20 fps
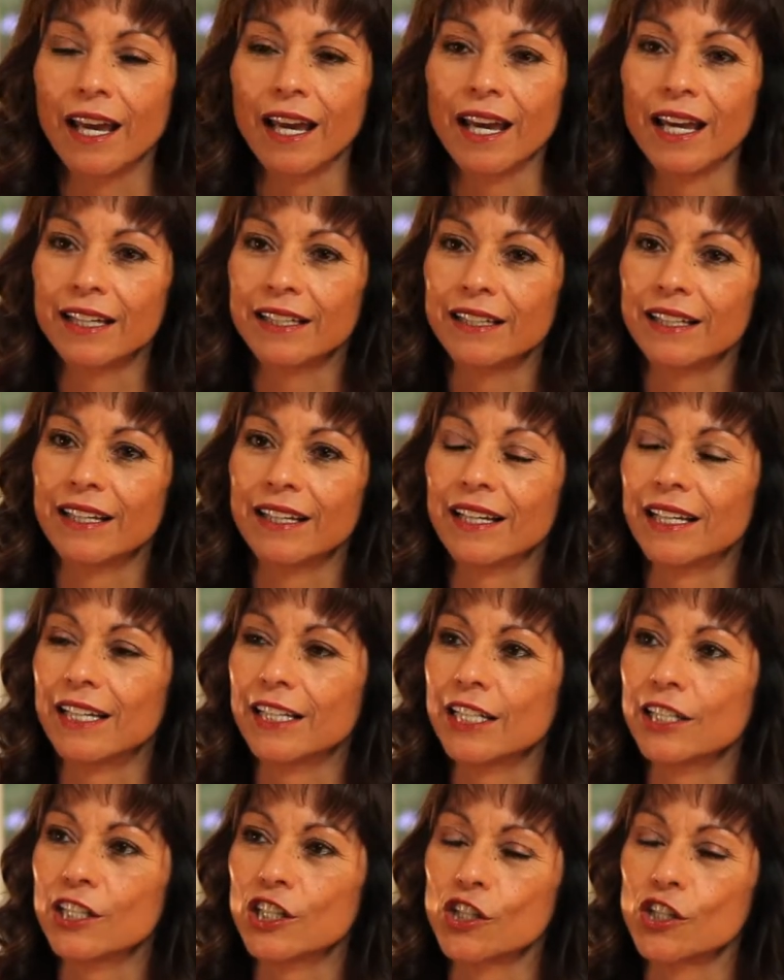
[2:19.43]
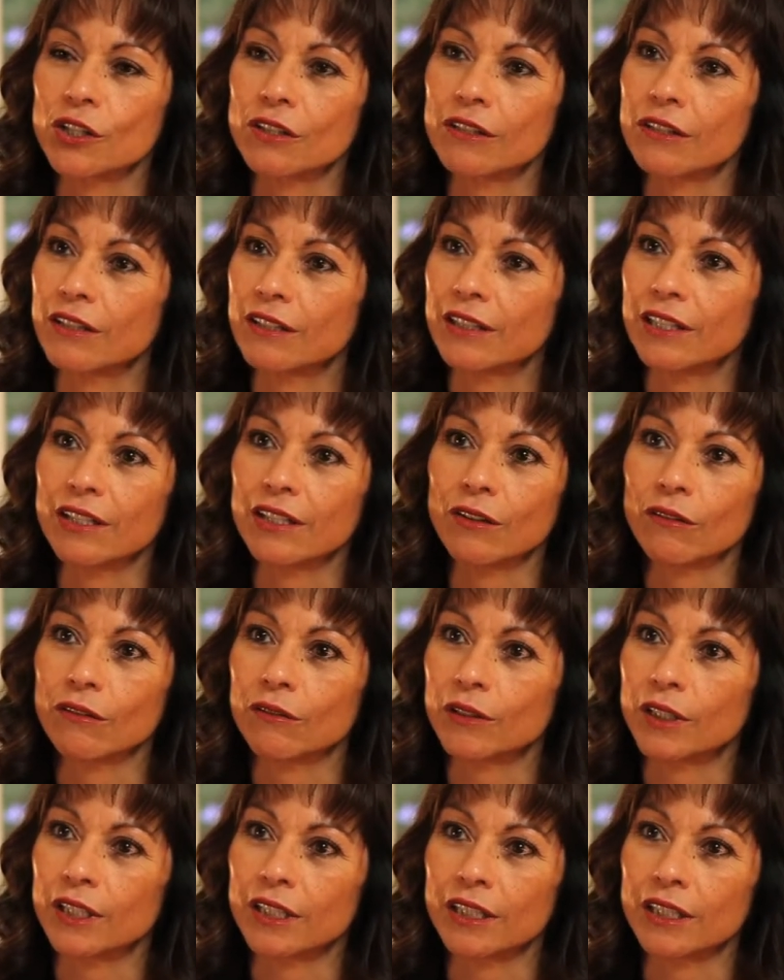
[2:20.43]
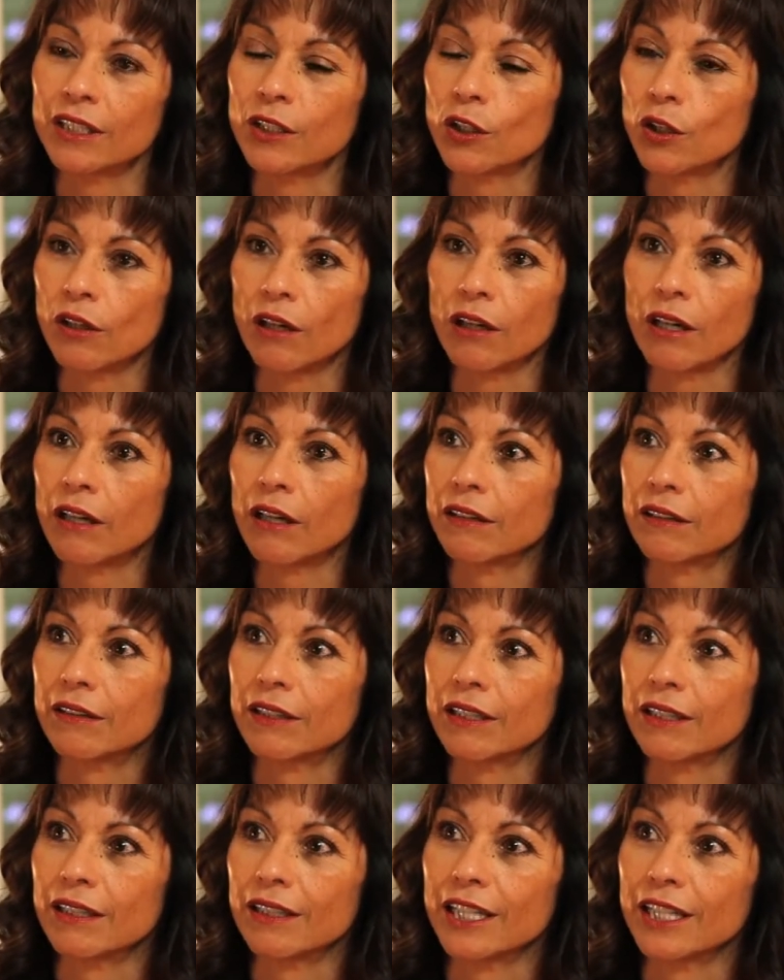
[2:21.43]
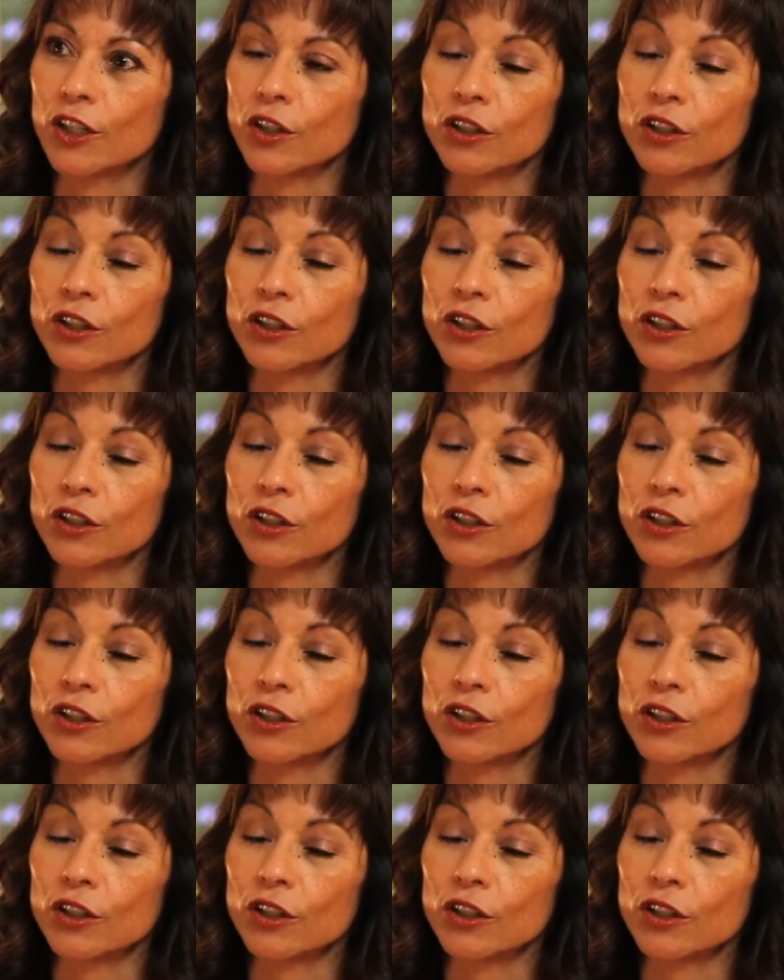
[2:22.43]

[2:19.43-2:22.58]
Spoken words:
And he just, he